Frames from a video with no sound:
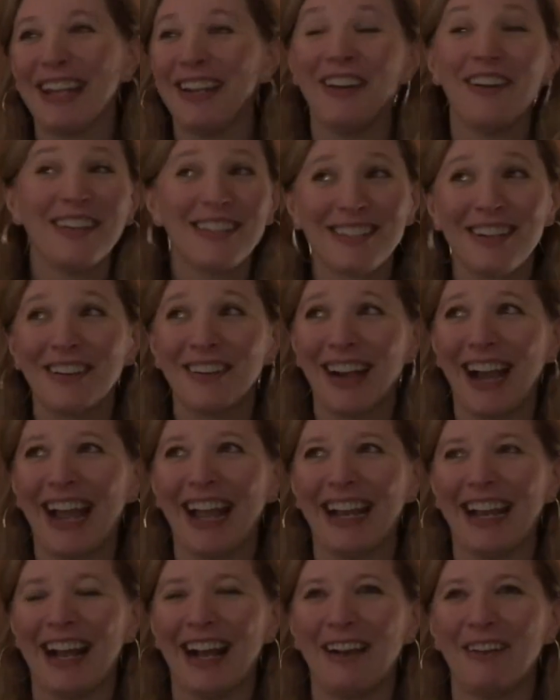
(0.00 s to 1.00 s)
Okay, no, it's all
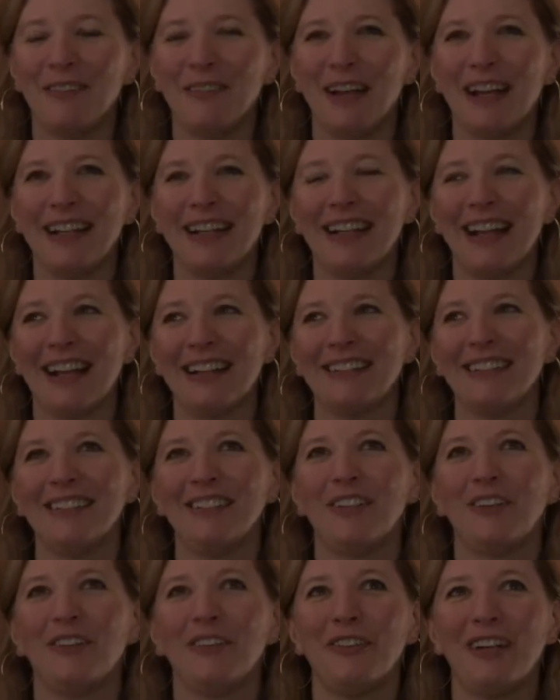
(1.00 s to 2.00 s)
right. Um, I, I, you
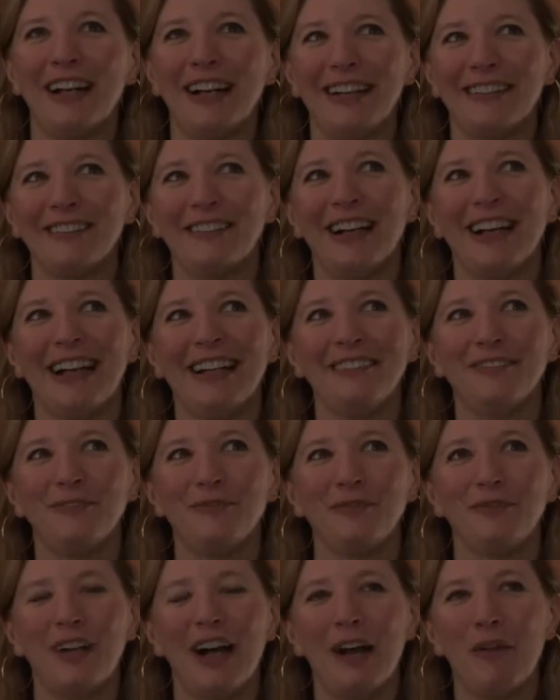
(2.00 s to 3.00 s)
know, I, I,
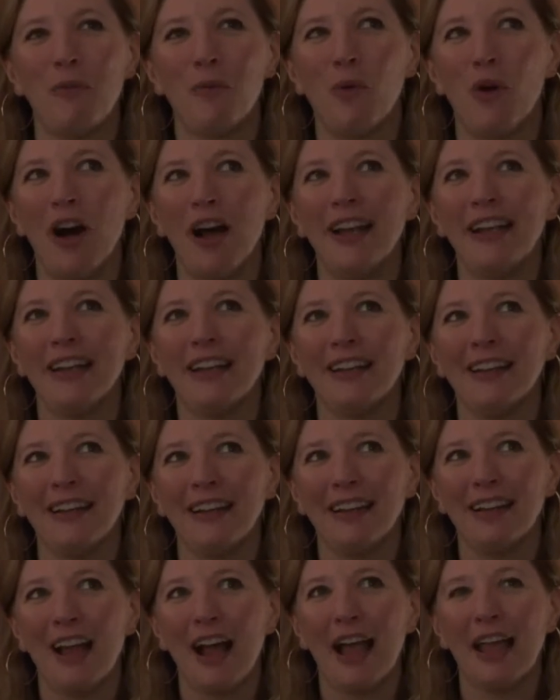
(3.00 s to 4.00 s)
I want it...
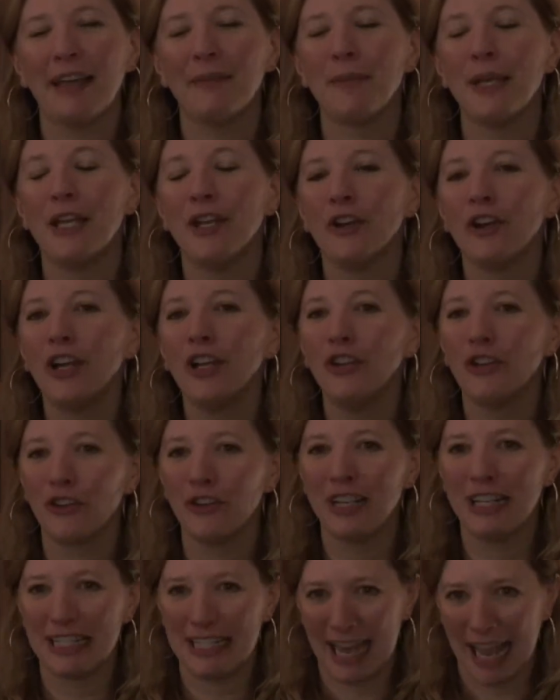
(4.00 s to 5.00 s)
I'm hearing
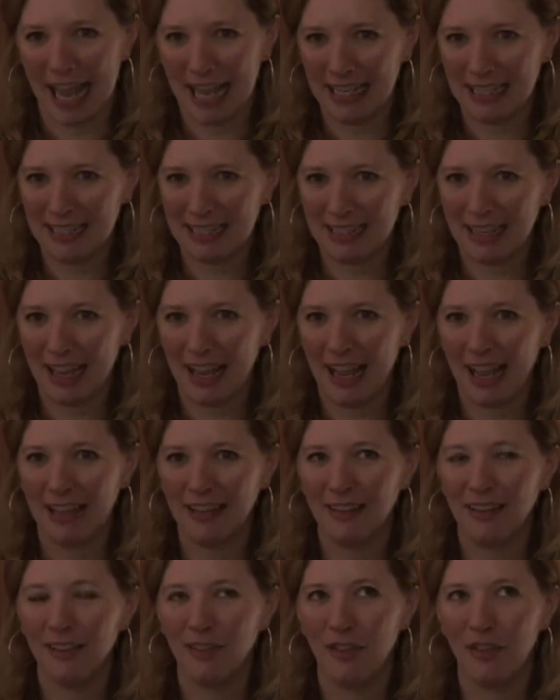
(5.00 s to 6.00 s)
your intent,
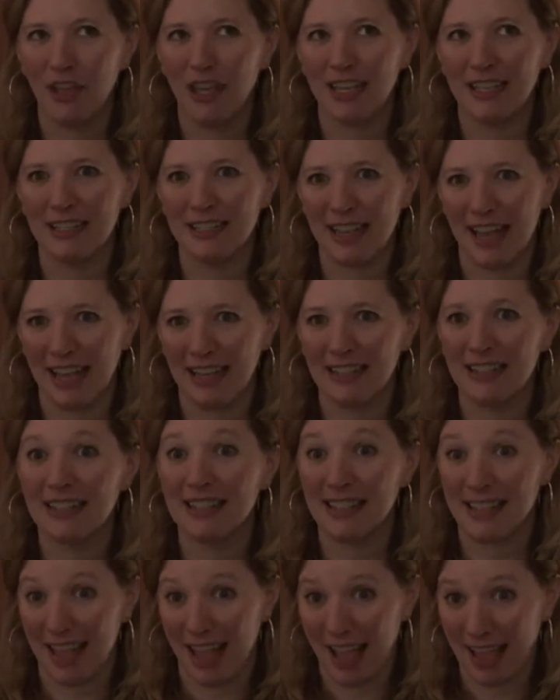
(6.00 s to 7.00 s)
and the intent
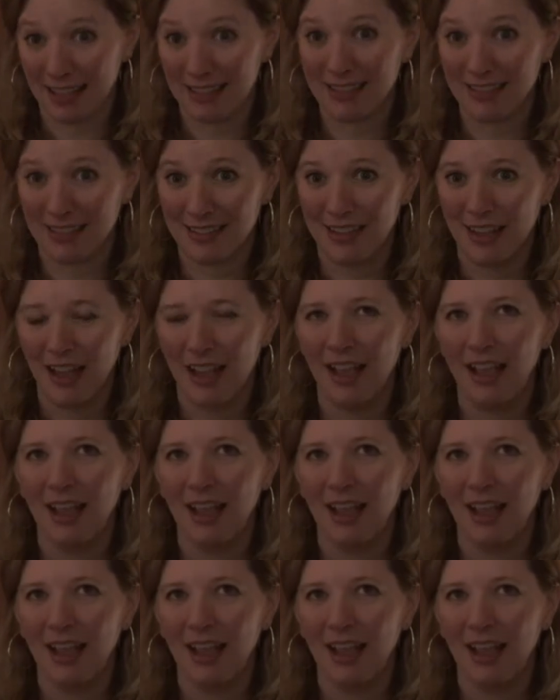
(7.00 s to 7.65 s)
is yes.